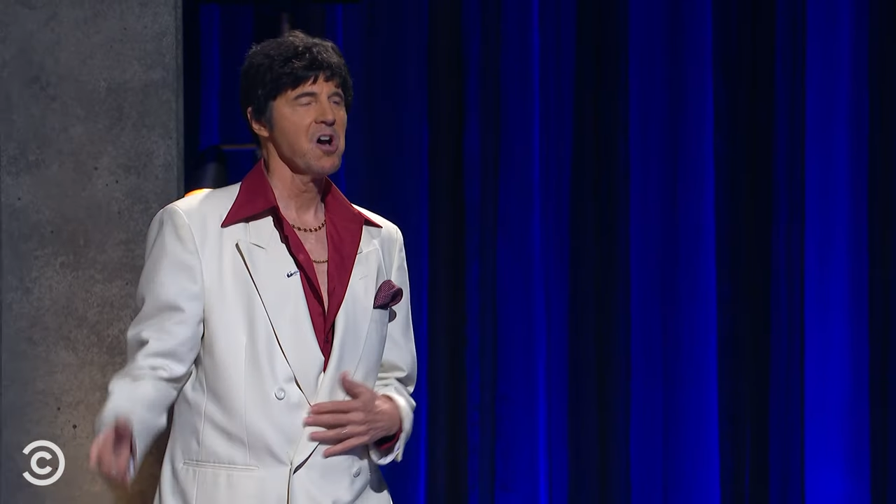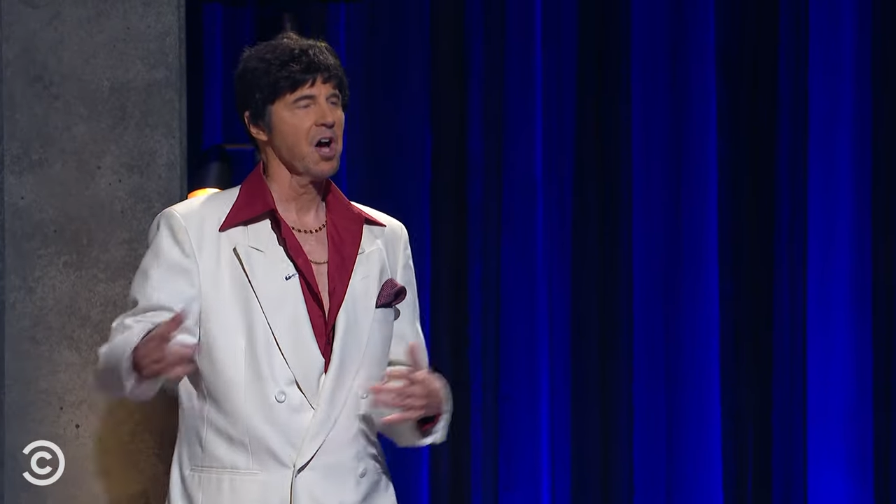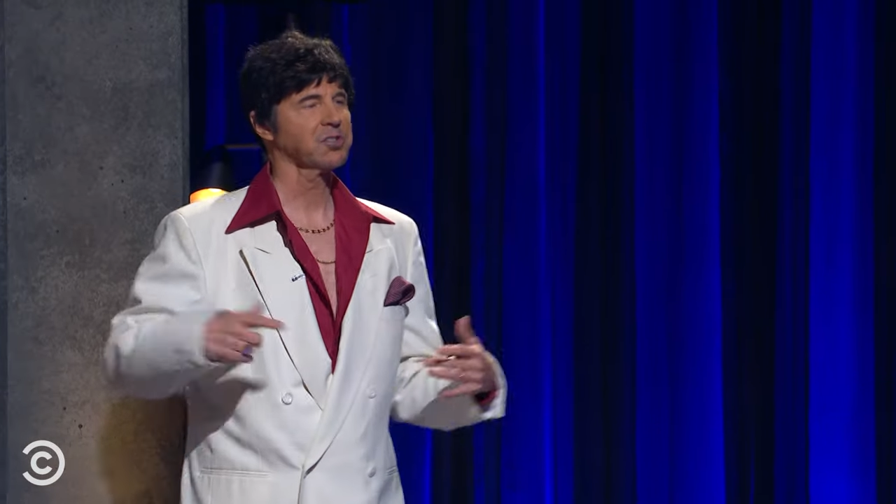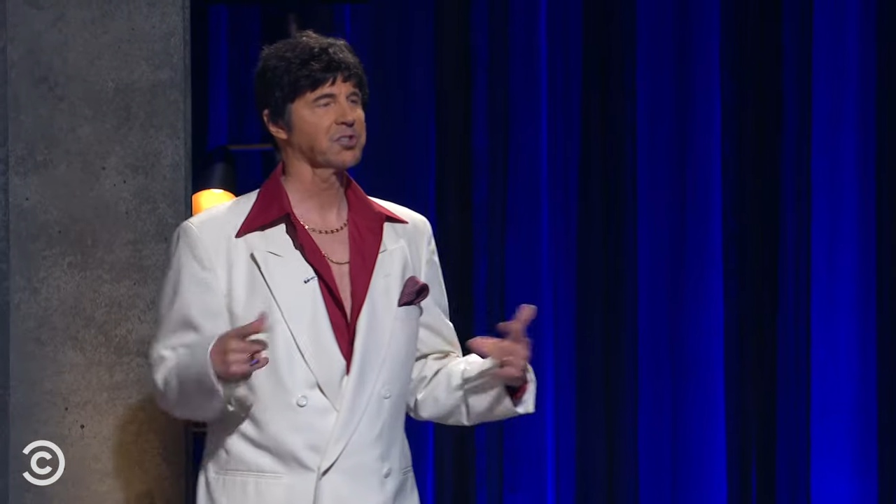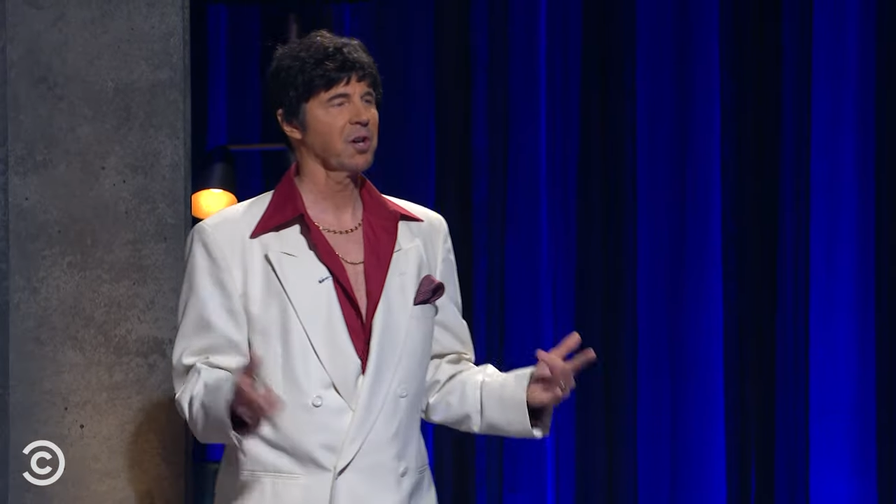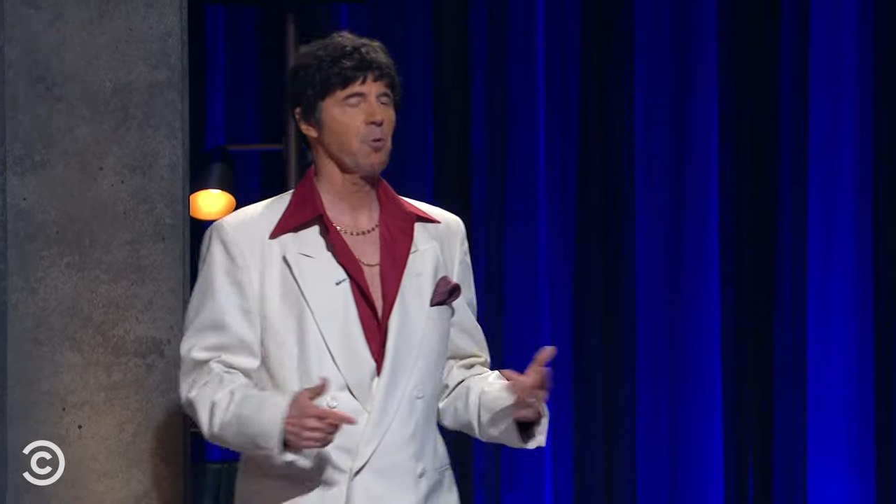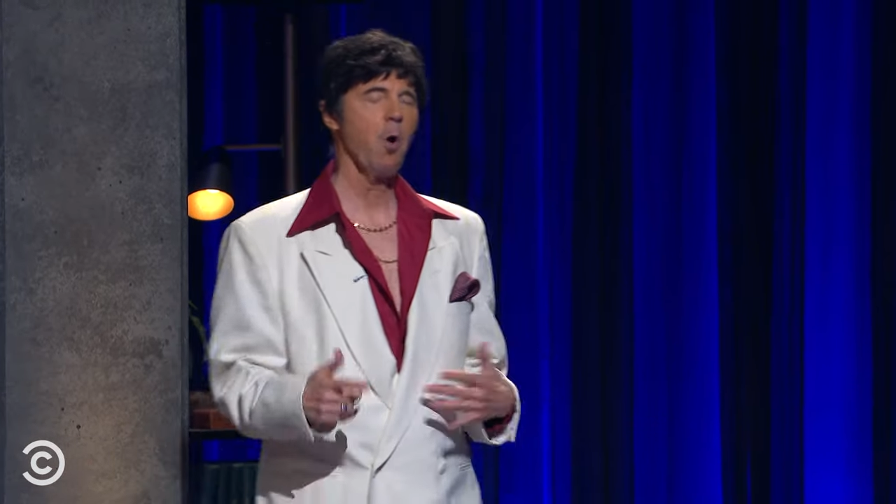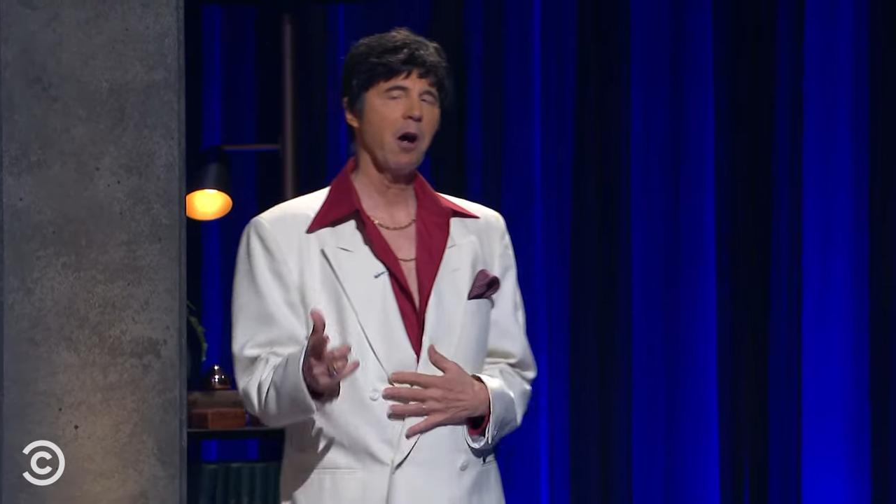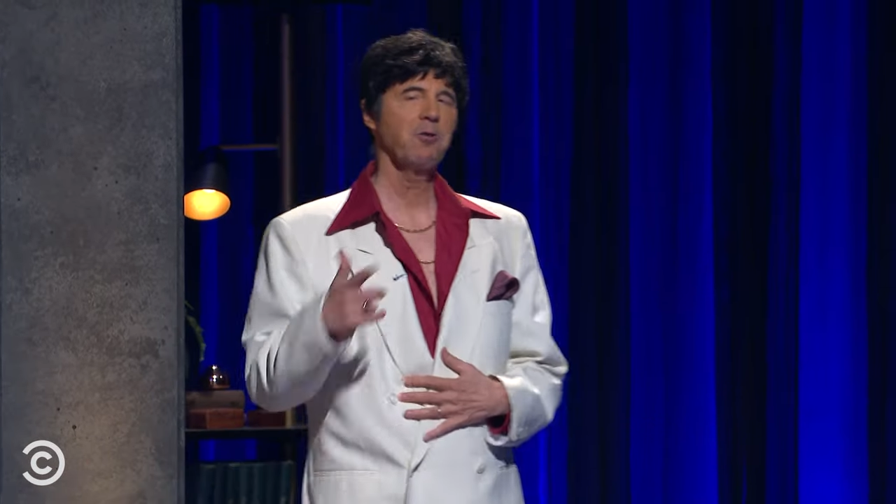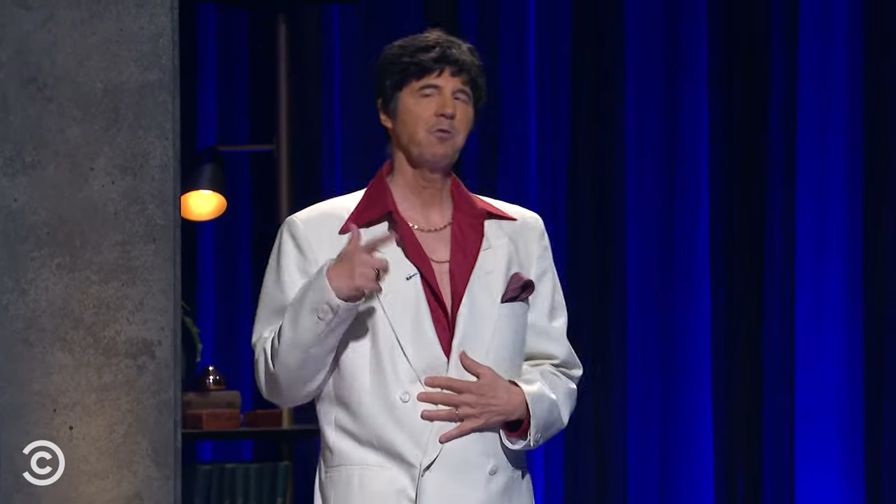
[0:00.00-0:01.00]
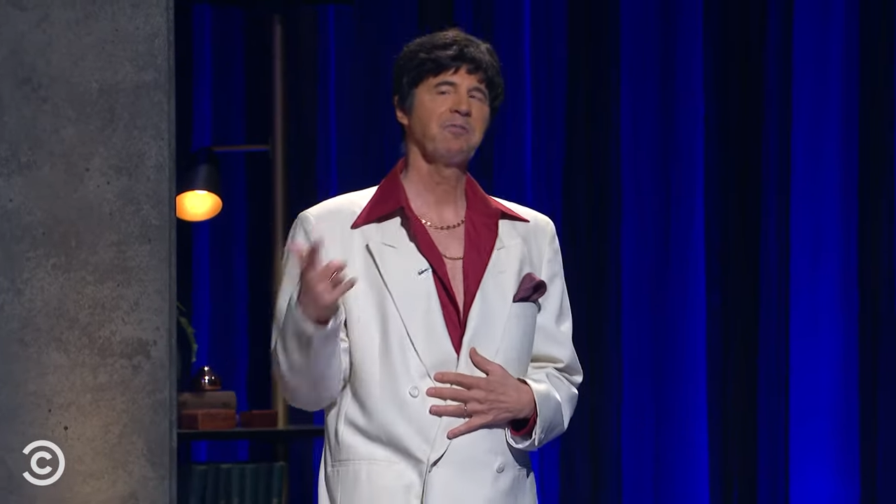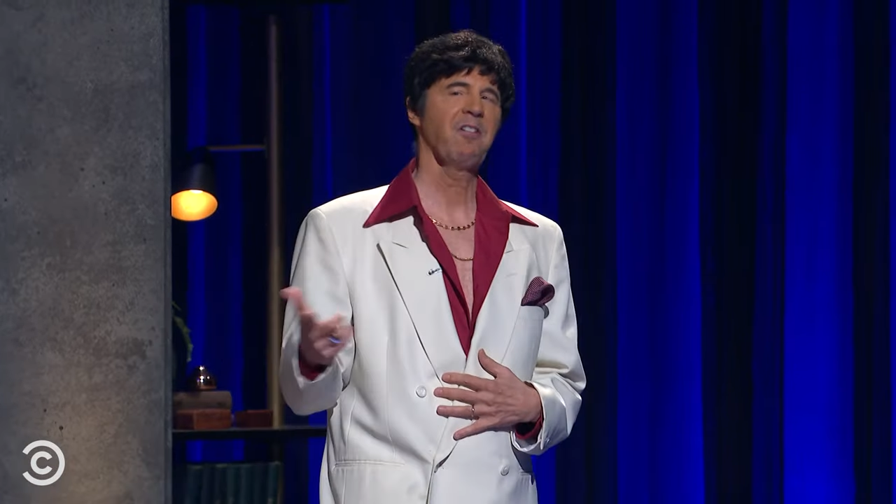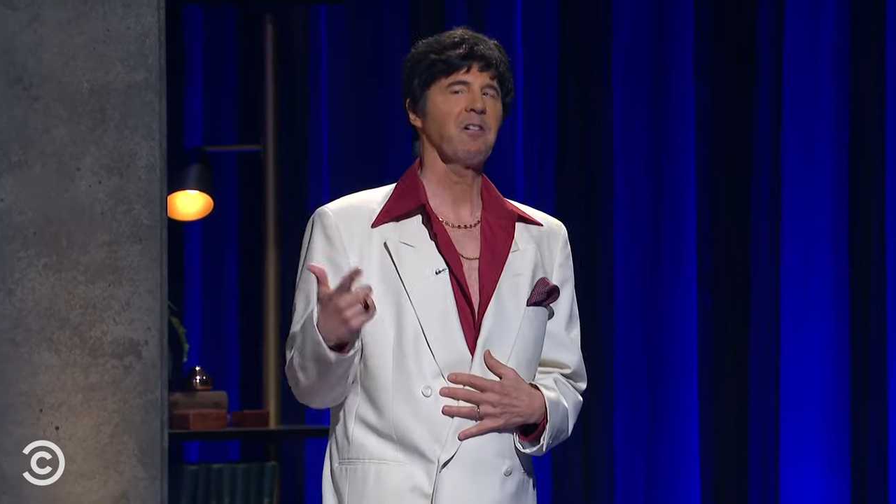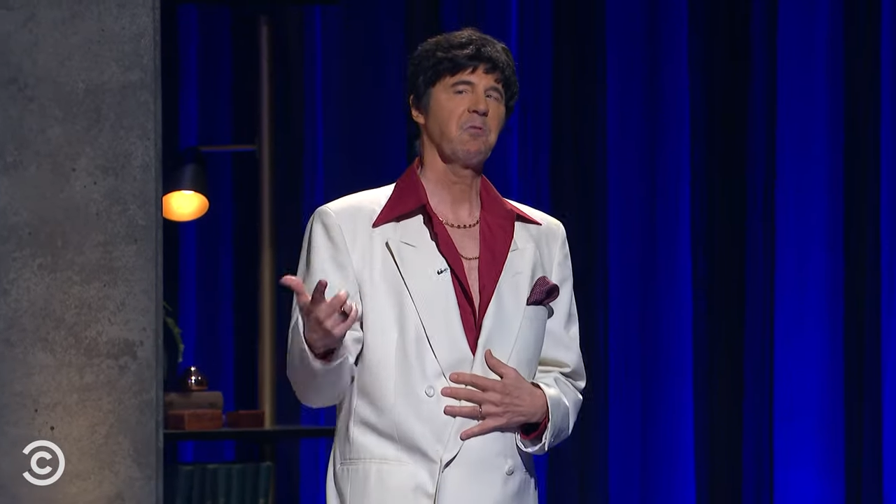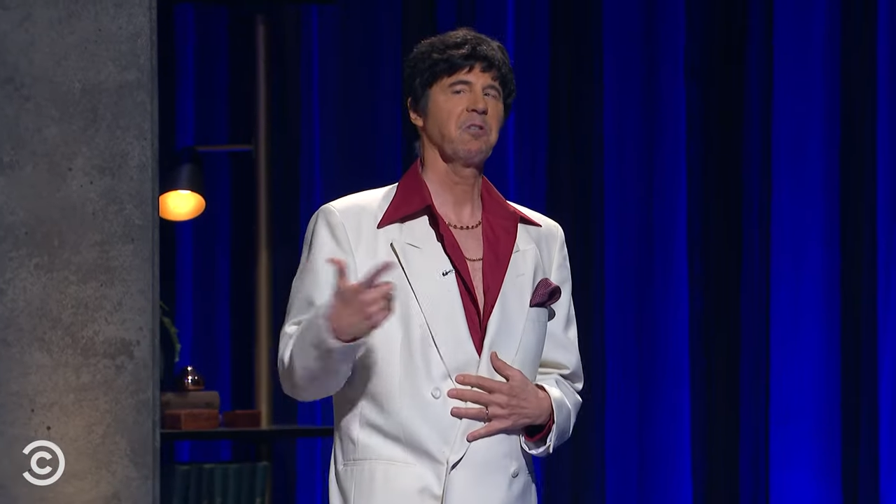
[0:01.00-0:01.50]
I say, why you
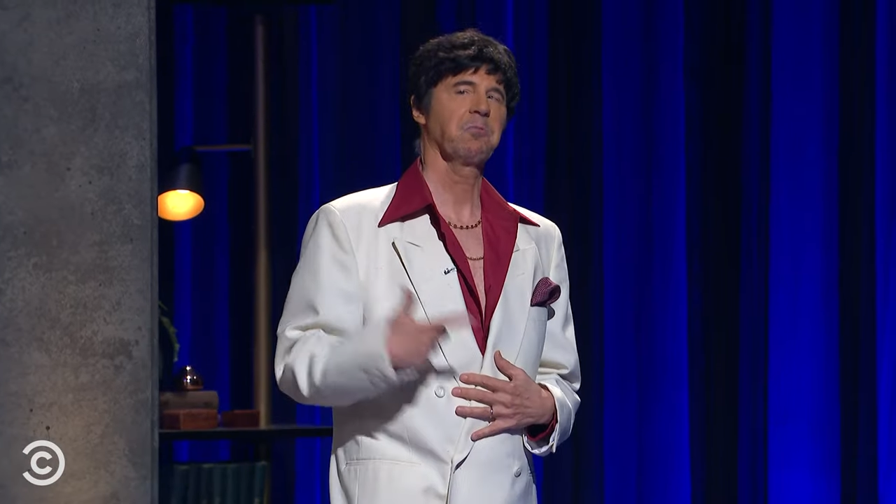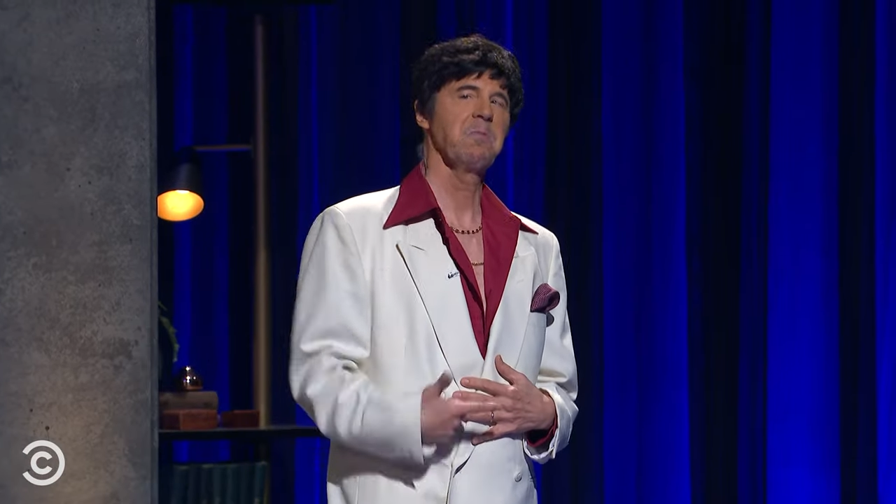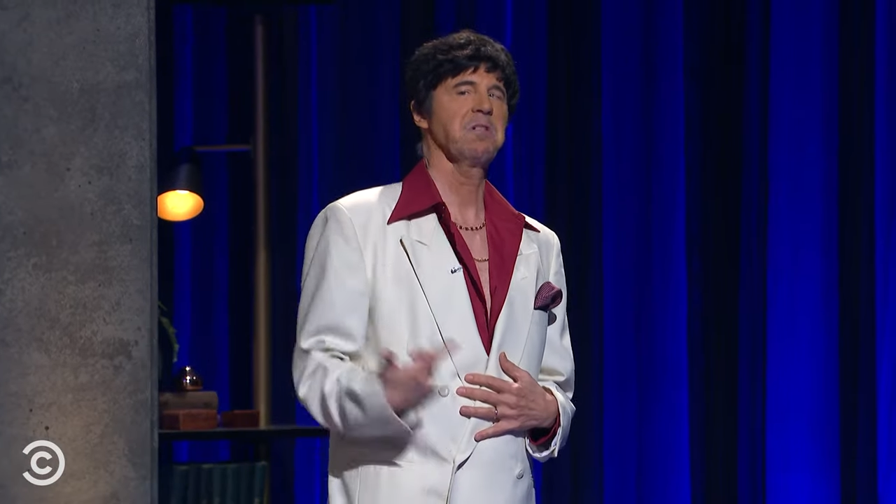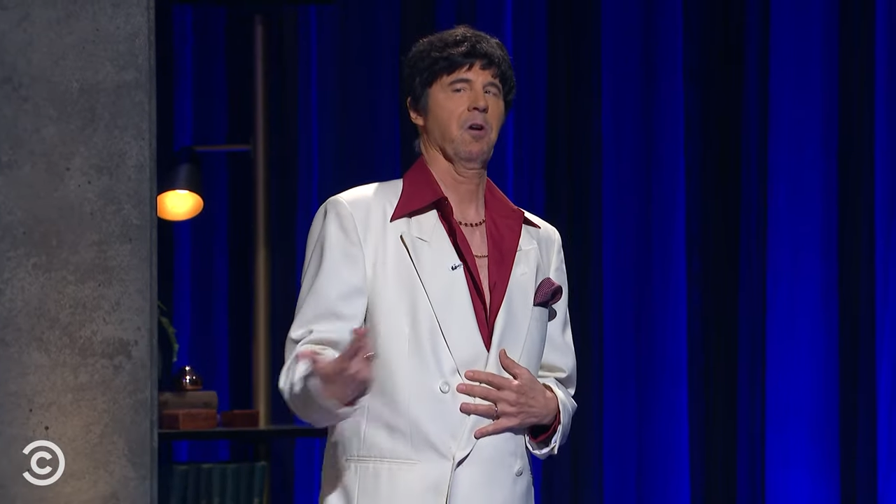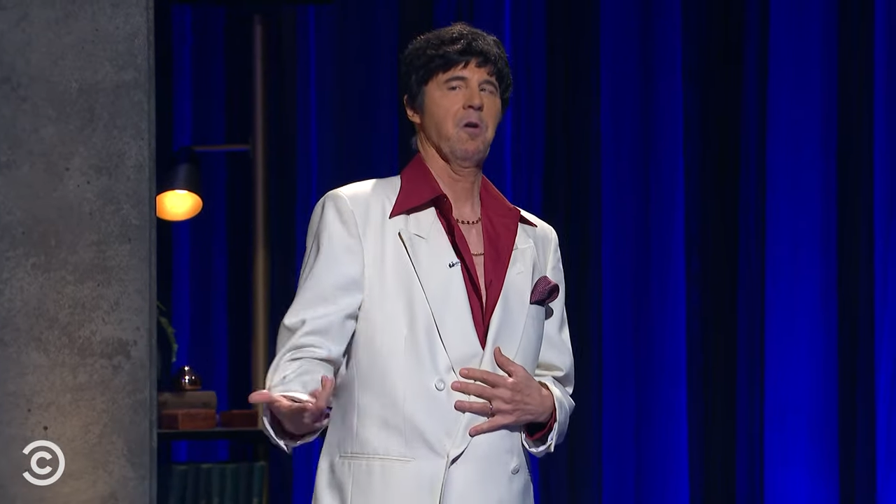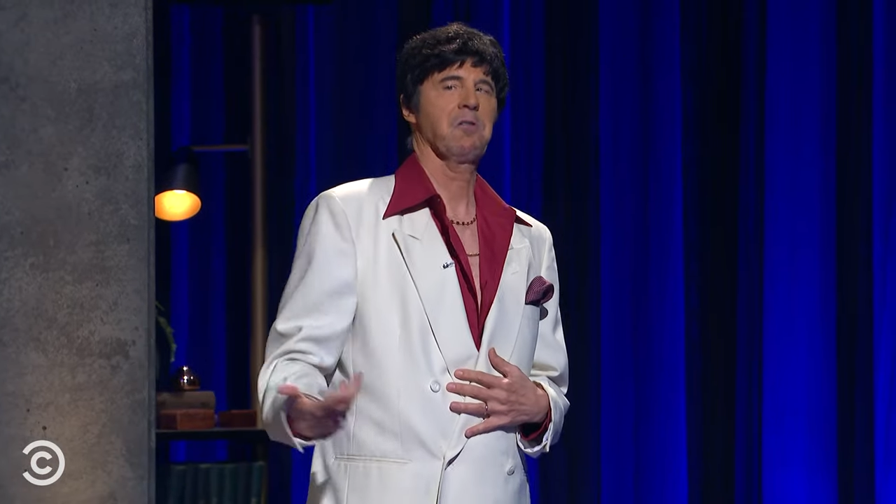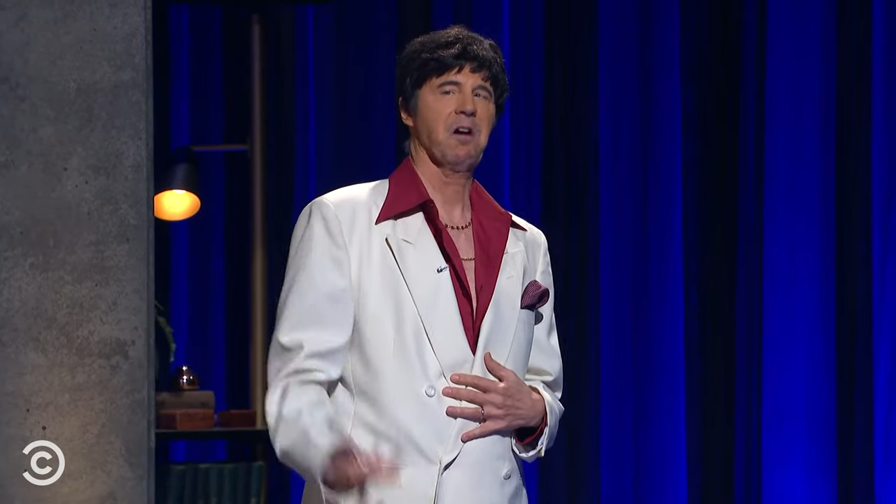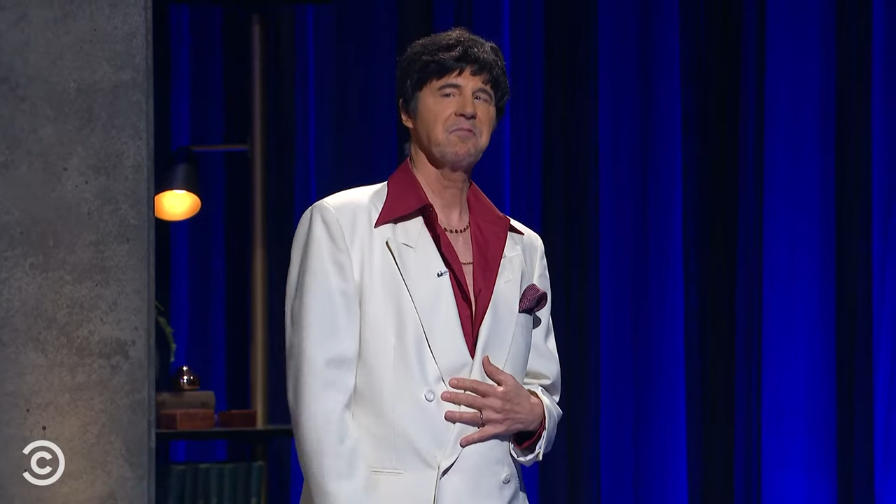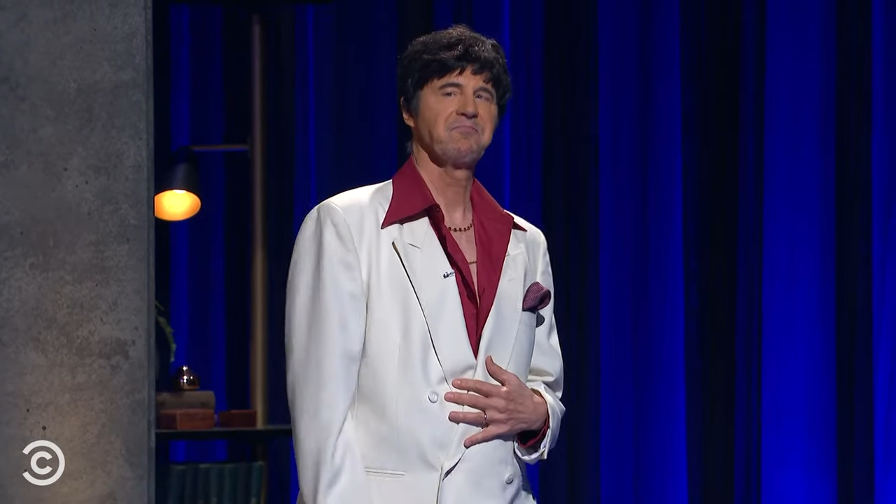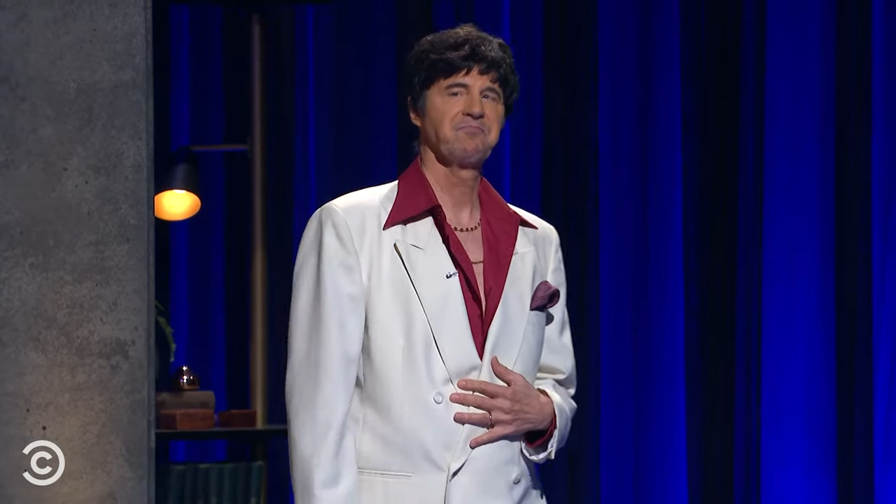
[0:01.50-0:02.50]
with me, okay?